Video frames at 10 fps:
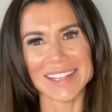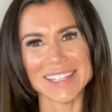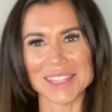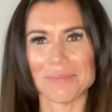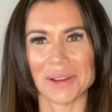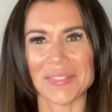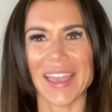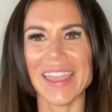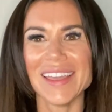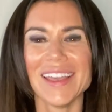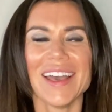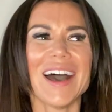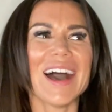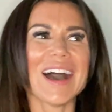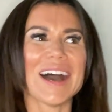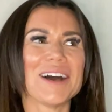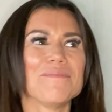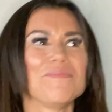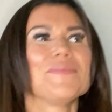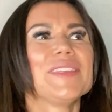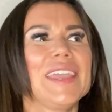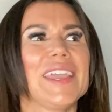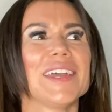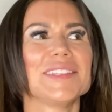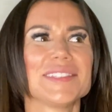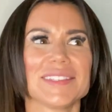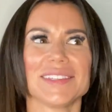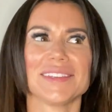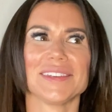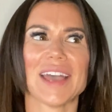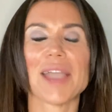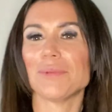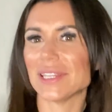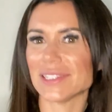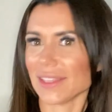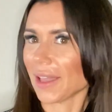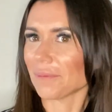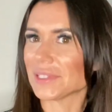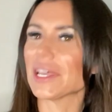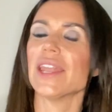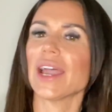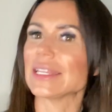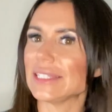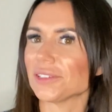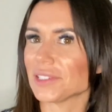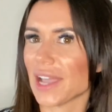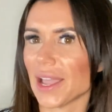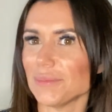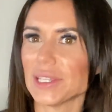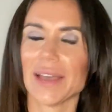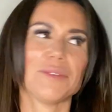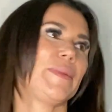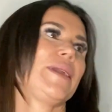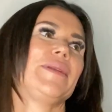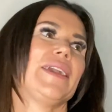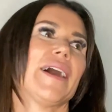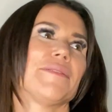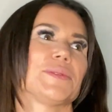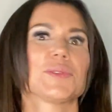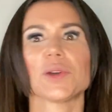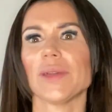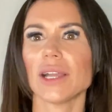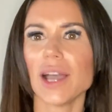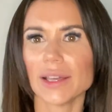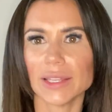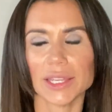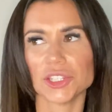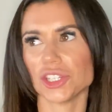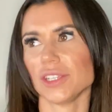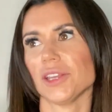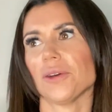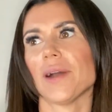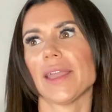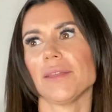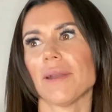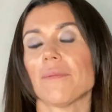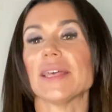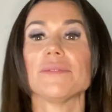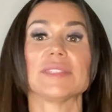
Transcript: birthday. And I wouldn't say that was an ideal time to have a baby. I was just going to college, you know, it was an